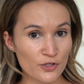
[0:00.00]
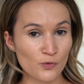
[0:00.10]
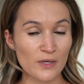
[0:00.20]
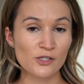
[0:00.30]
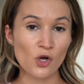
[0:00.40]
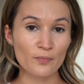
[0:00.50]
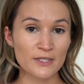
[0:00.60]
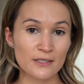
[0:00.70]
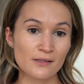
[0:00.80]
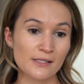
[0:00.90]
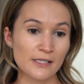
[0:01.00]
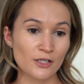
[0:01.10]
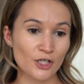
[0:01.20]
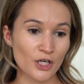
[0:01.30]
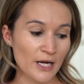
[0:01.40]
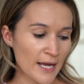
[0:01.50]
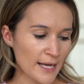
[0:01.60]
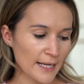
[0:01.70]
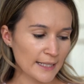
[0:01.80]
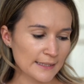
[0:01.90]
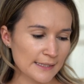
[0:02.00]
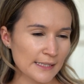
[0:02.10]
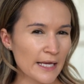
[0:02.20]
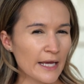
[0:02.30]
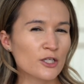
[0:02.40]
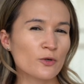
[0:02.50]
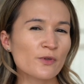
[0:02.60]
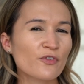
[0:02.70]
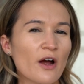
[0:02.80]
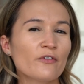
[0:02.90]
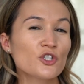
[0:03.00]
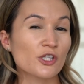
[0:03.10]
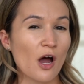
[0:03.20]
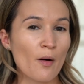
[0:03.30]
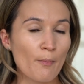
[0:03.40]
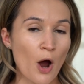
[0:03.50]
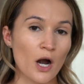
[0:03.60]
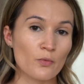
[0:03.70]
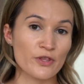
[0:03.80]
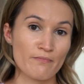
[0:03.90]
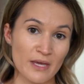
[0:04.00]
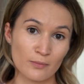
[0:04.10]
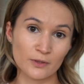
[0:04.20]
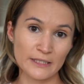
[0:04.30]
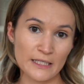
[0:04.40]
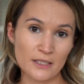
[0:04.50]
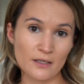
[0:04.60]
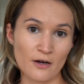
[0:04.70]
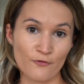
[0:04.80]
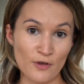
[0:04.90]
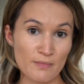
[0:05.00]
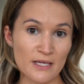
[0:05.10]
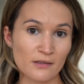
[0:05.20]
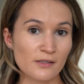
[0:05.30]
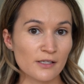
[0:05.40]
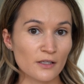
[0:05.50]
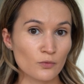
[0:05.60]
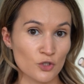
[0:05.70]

This Way Sculpting Concealer. It's in terms of coverage, it's on par with the Maybelline Fit Me Concealer,